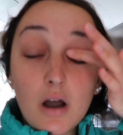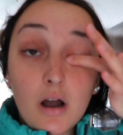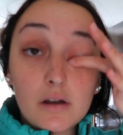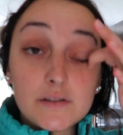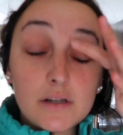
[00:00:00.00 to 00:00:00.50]

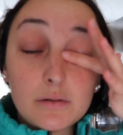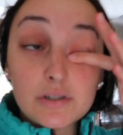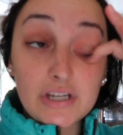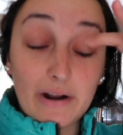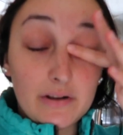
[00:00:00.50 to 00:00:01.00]
Also,
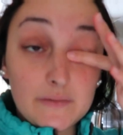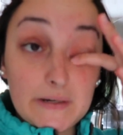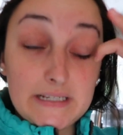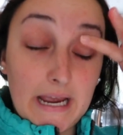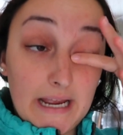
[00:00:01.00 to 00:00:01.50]
shout out to
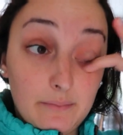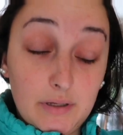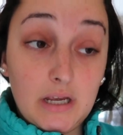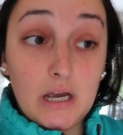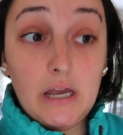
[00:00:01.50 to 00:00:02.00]
my dad
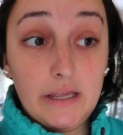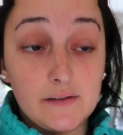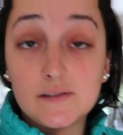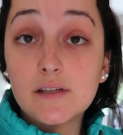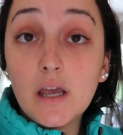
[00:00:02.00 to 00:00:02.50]

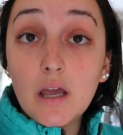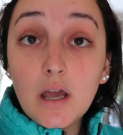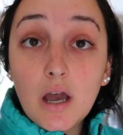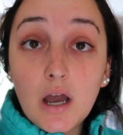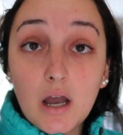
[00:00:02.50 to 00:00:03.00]
because
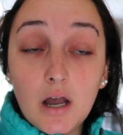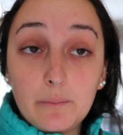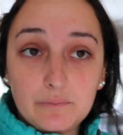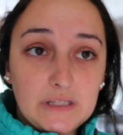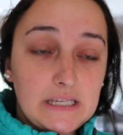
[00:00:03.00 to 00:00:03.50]

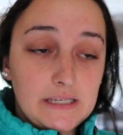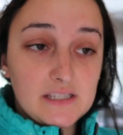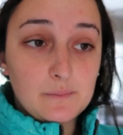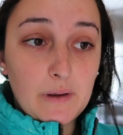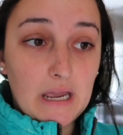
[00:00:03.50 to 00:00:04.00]
um,
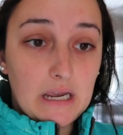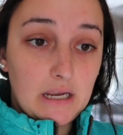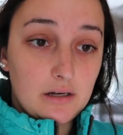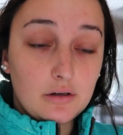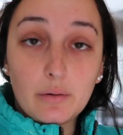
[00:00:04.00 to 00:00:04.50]
he's
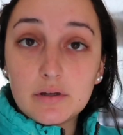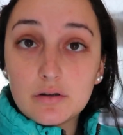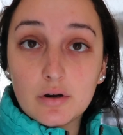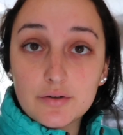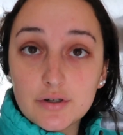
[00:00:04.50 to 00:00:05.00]
been going to the
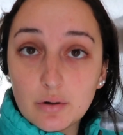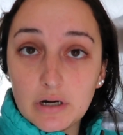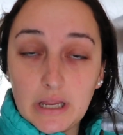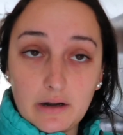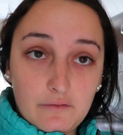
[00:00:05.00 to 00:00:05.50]
grocery store
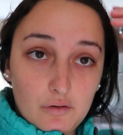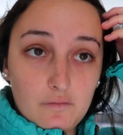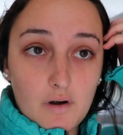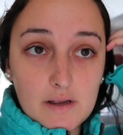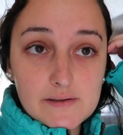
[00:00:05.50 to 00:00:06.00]
and getting food
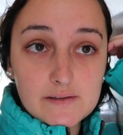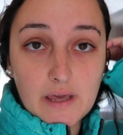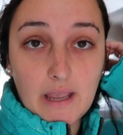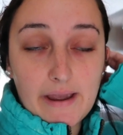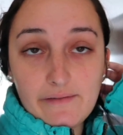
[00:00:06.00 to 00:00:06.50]
for us.
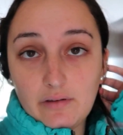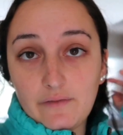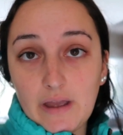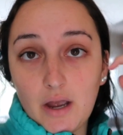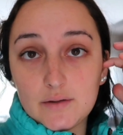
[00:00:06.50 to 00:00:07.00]
Like I haven't
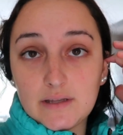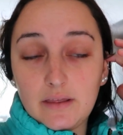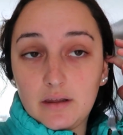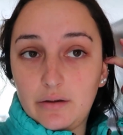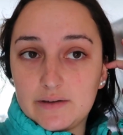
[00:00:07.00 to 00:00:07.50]
left the house. I
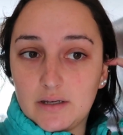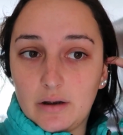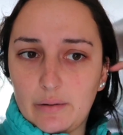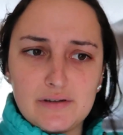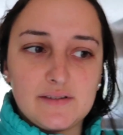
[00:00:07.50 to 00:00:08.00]
think you guys know
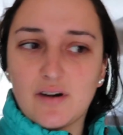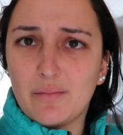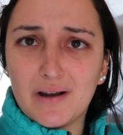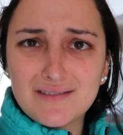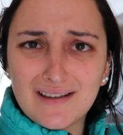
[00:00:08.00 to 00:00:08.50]
I went to
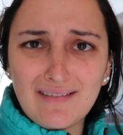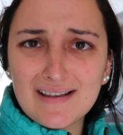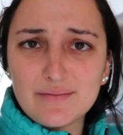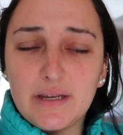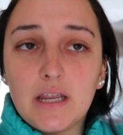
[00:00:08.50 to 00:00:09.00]
Starbucks like
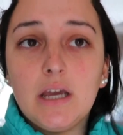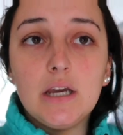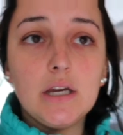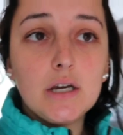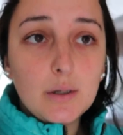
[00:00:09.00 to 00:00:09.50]
last week,
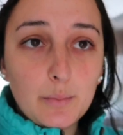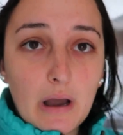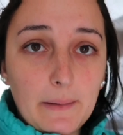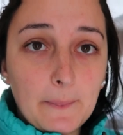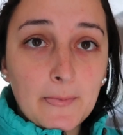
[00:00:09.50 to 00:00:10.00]

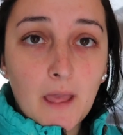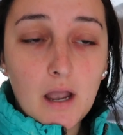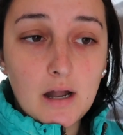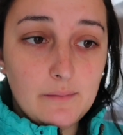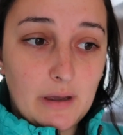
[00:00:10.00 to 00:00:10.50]
but
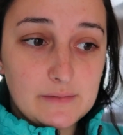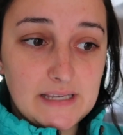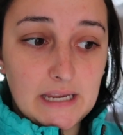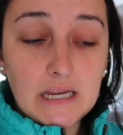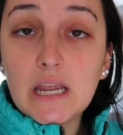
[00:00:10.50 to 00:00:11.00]
um, that was
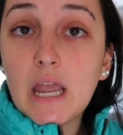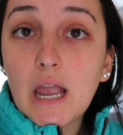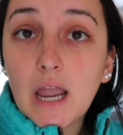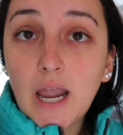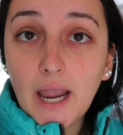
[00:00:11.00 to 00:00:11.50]
it.
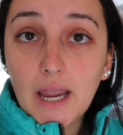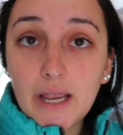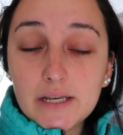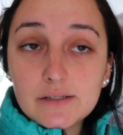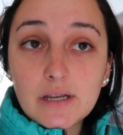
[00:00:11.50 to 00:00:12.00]

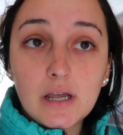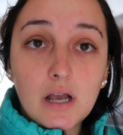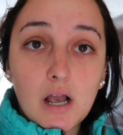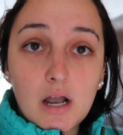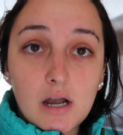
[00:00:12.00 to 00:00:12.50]
And
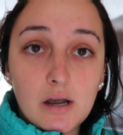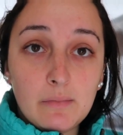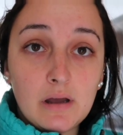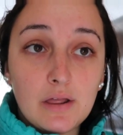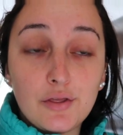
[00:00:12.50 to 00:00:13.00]

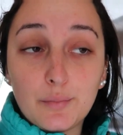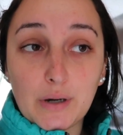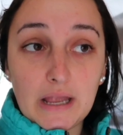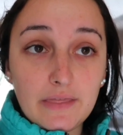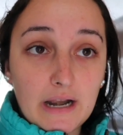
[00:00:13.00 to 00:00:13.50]
um, the
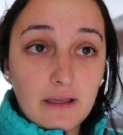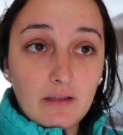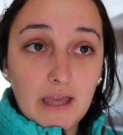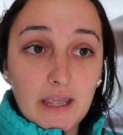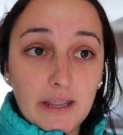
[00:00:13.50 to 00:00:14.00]
bread that I
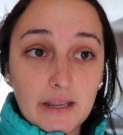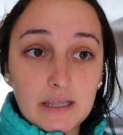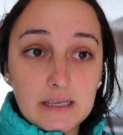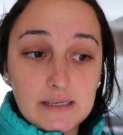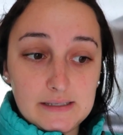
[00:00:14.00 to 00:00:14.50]

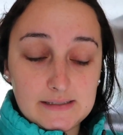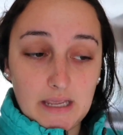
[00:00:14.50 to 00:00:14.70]
like is